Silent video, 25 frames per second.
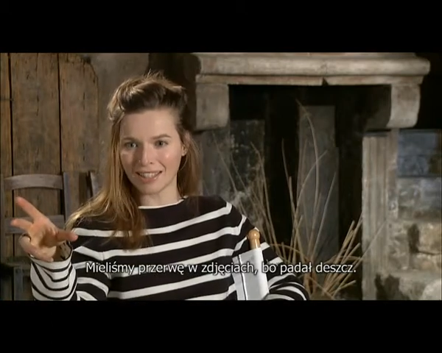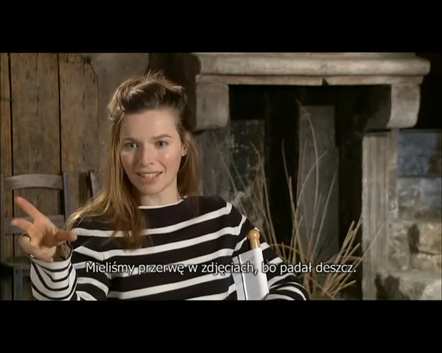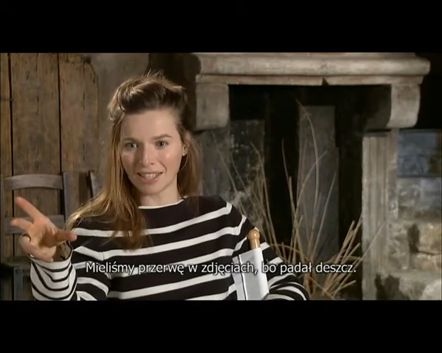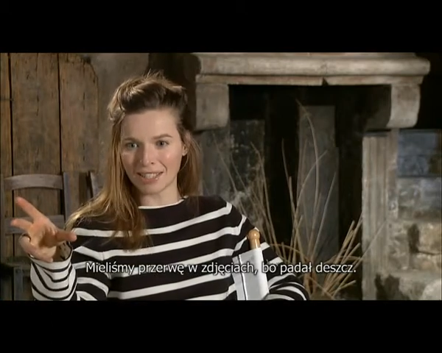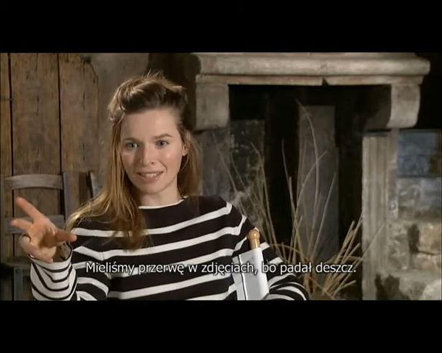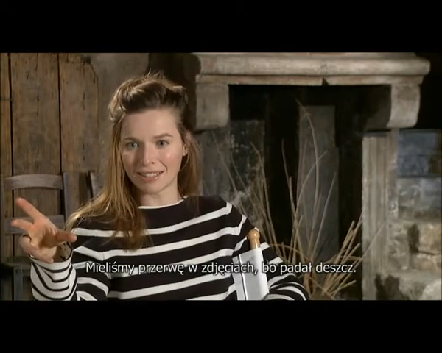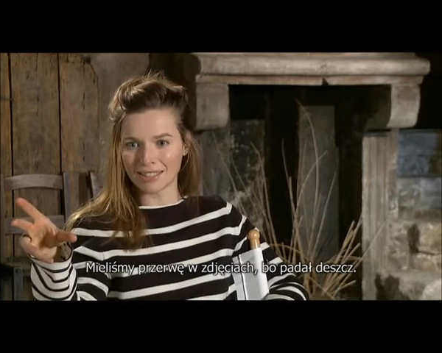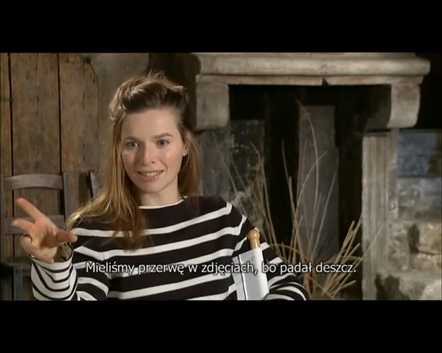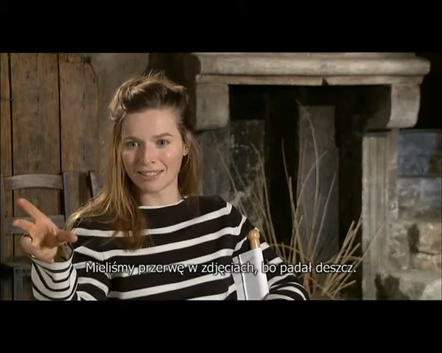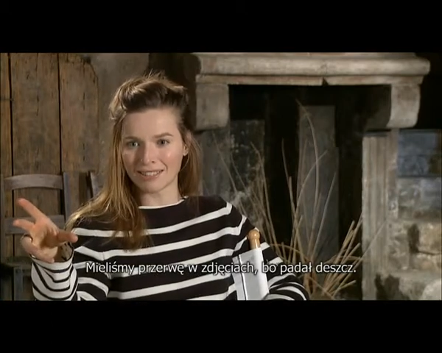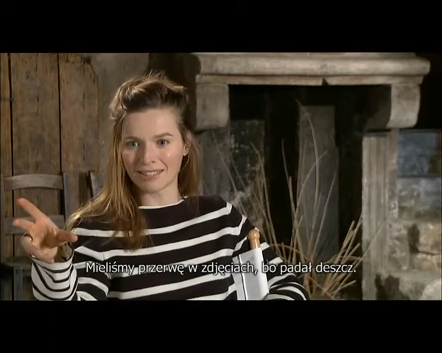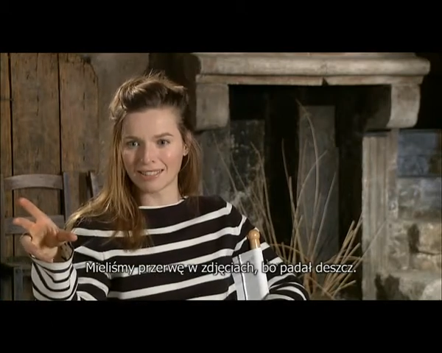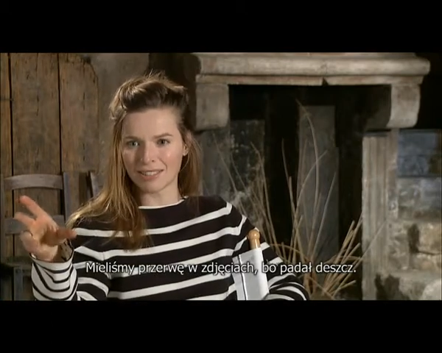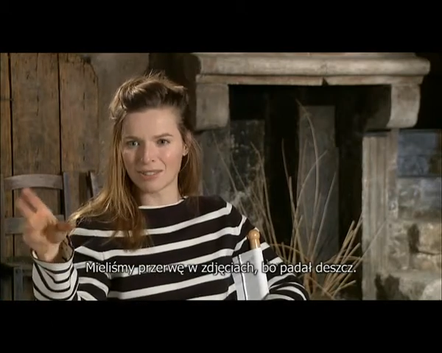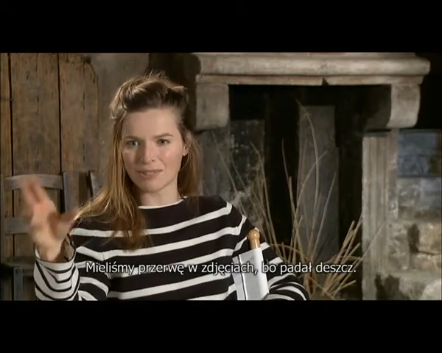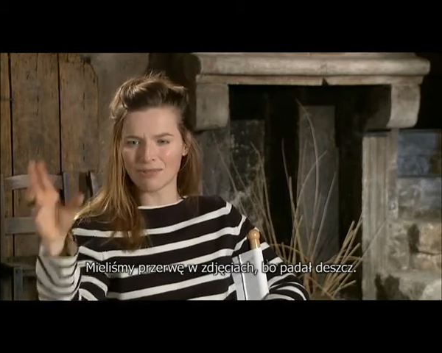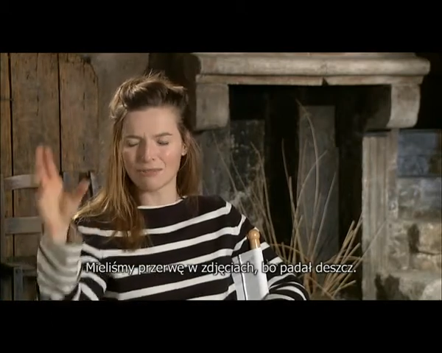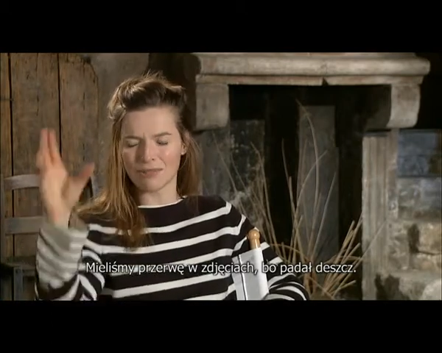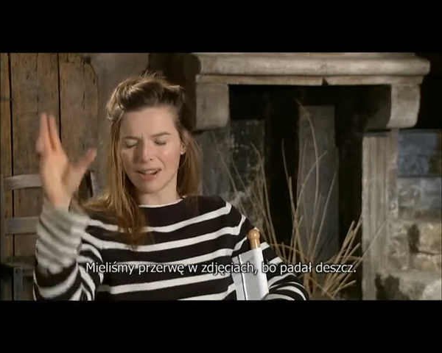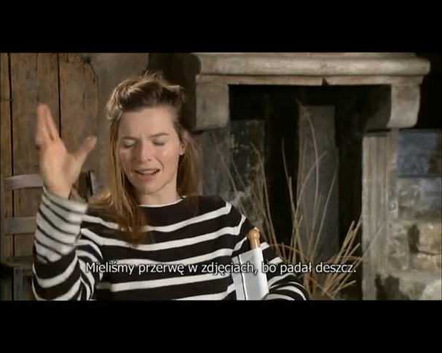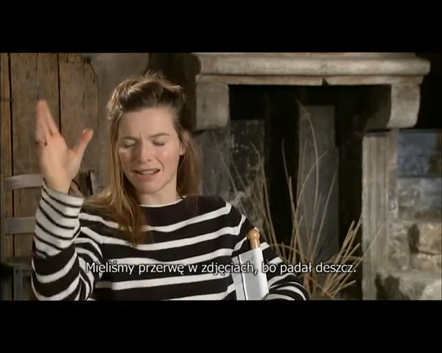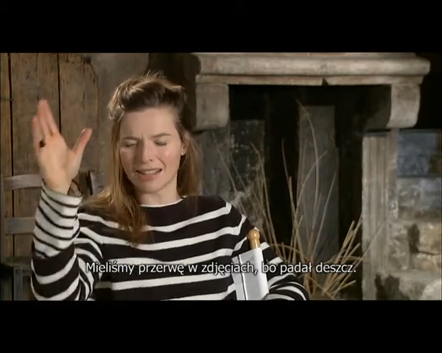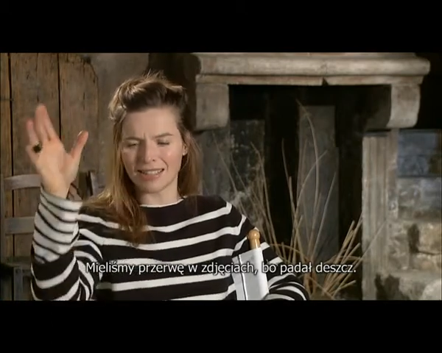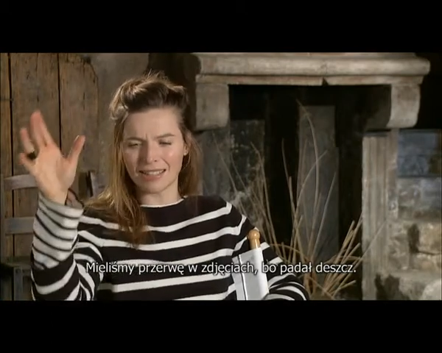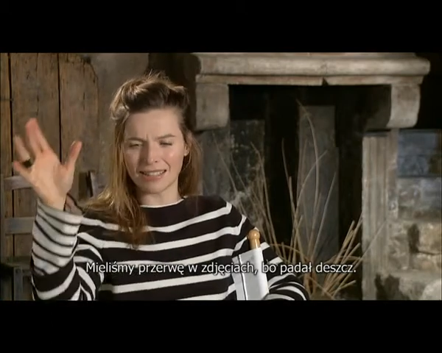and it's
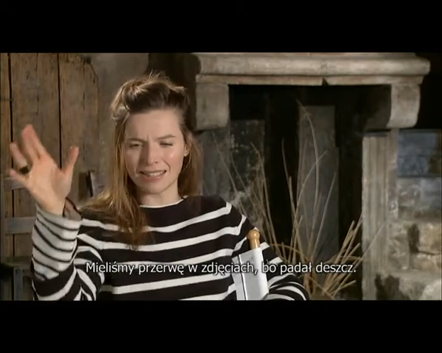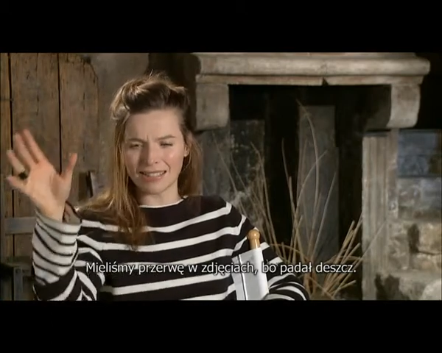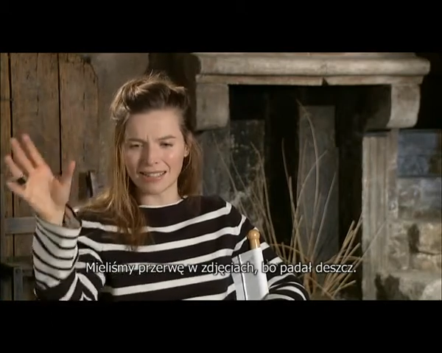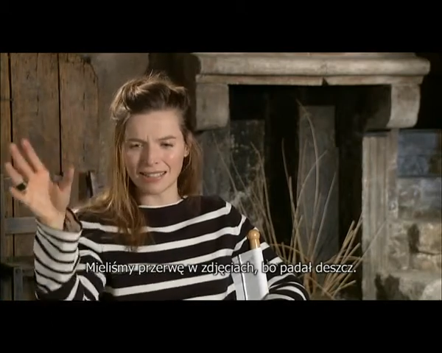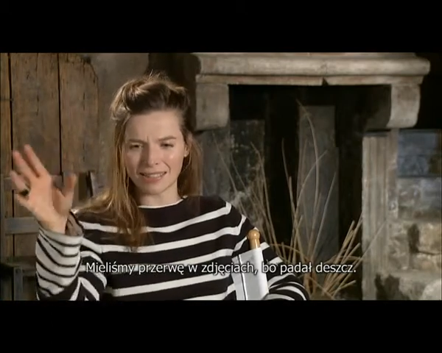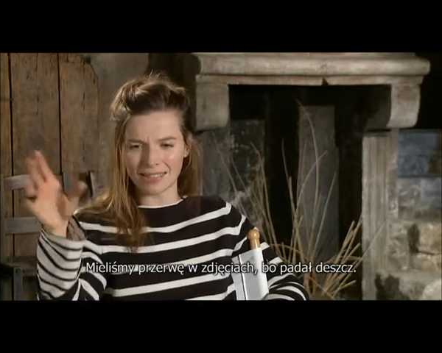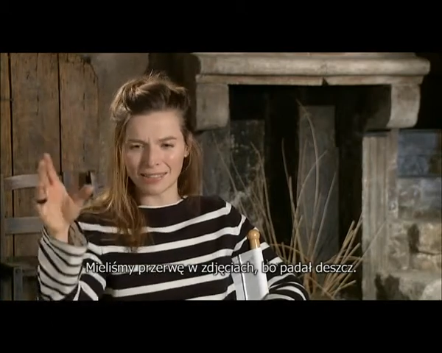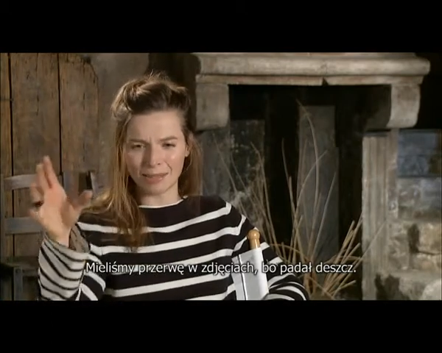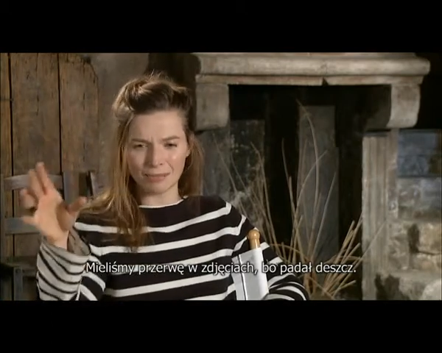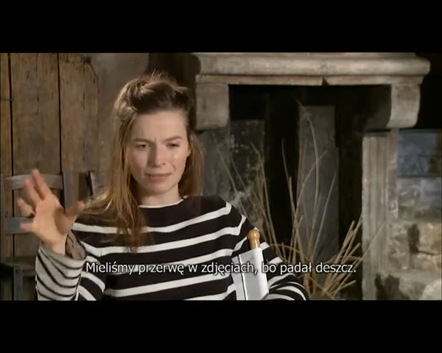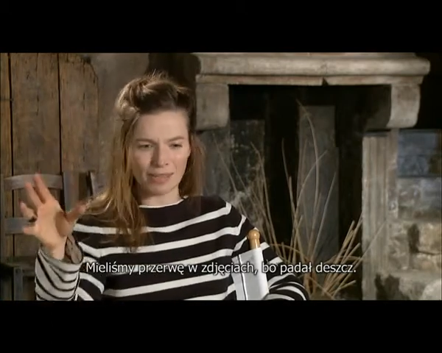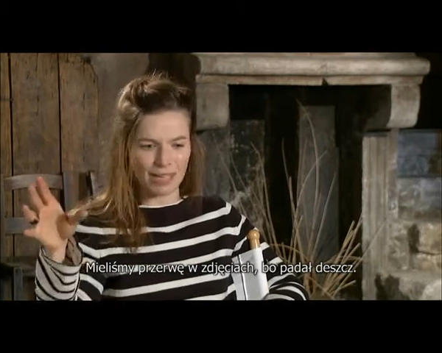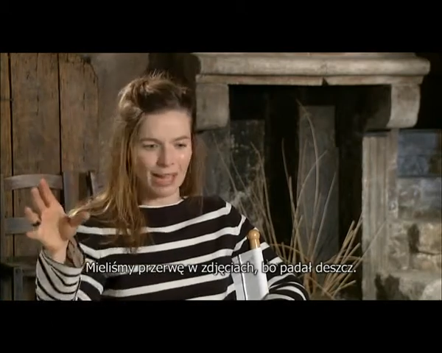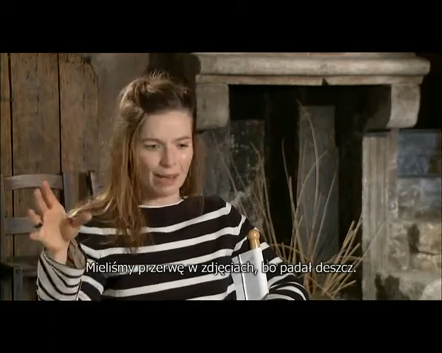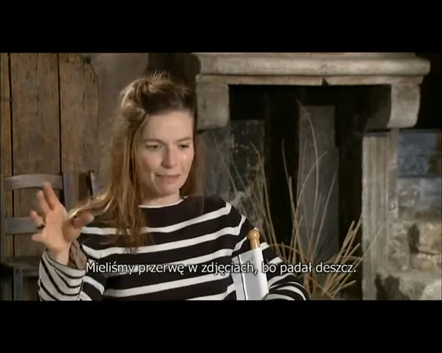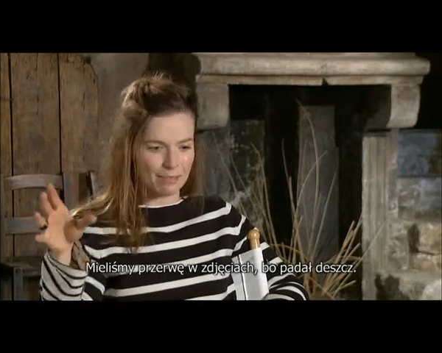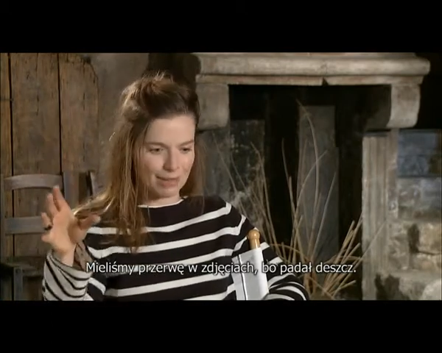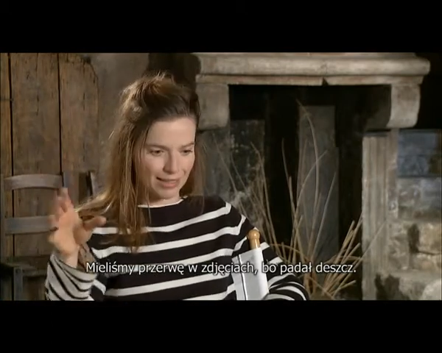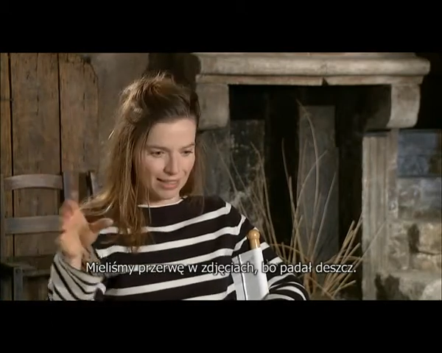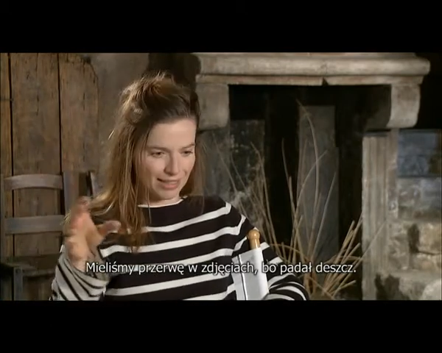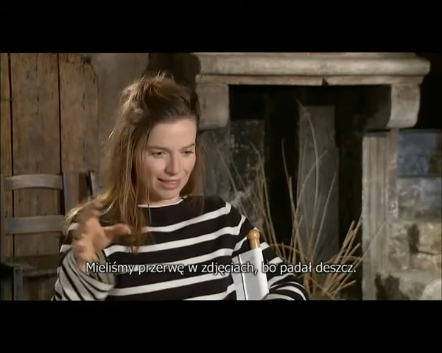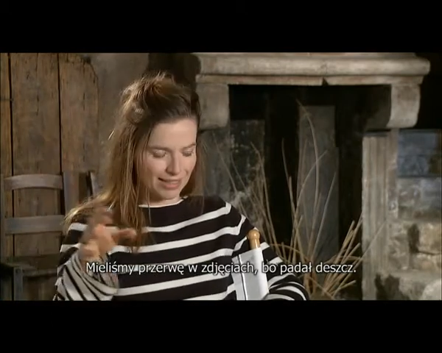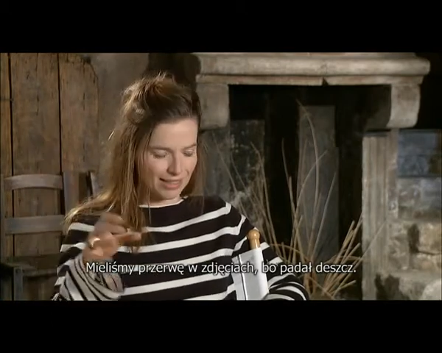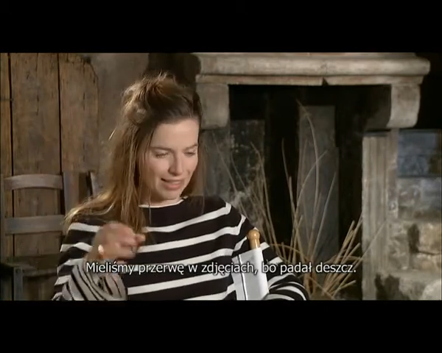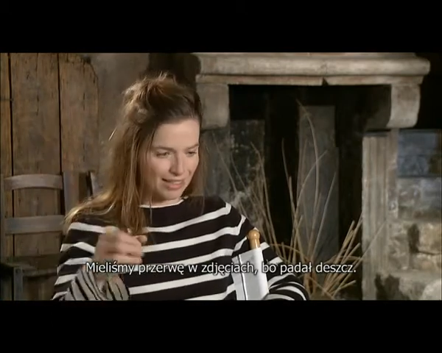raining and there's something
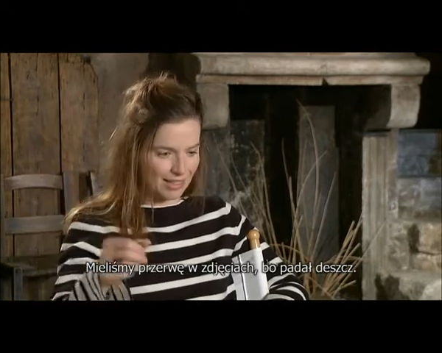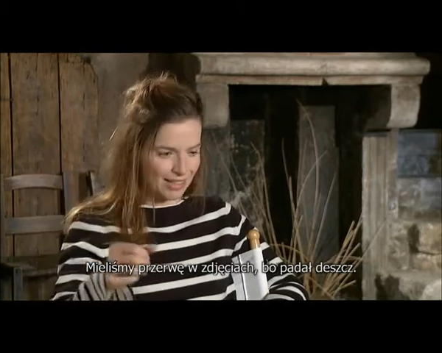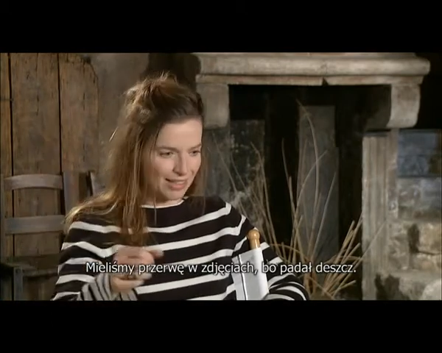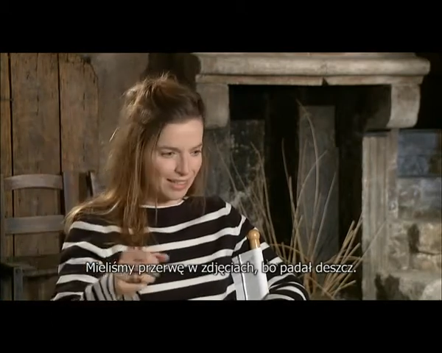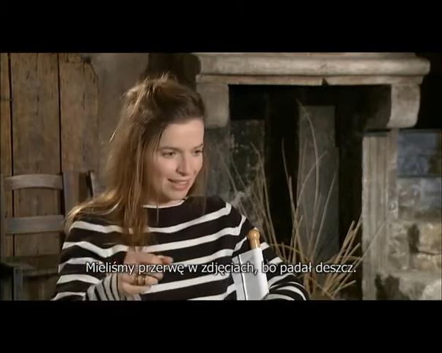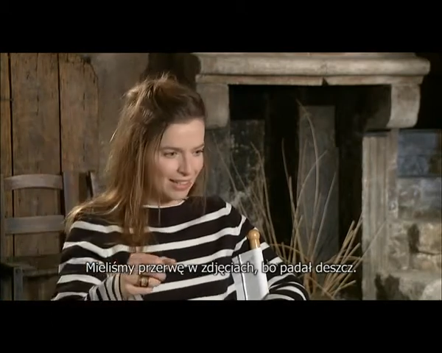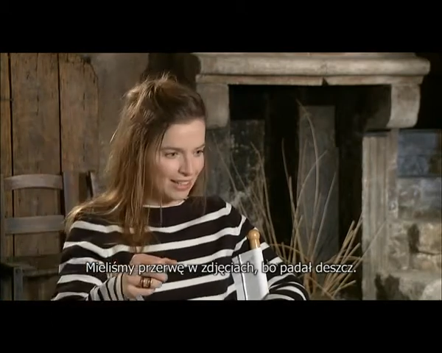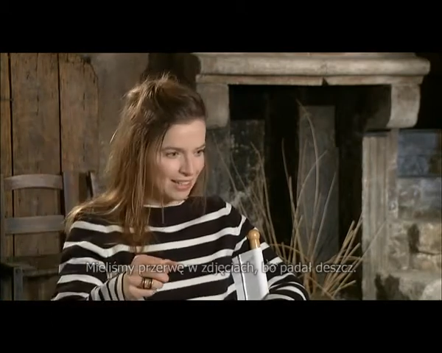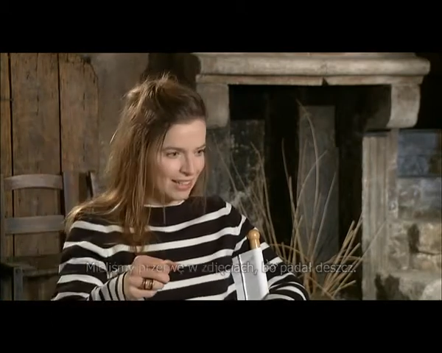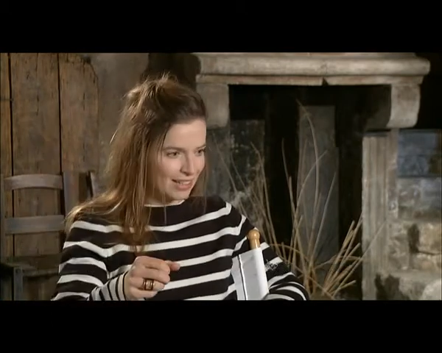happening and he,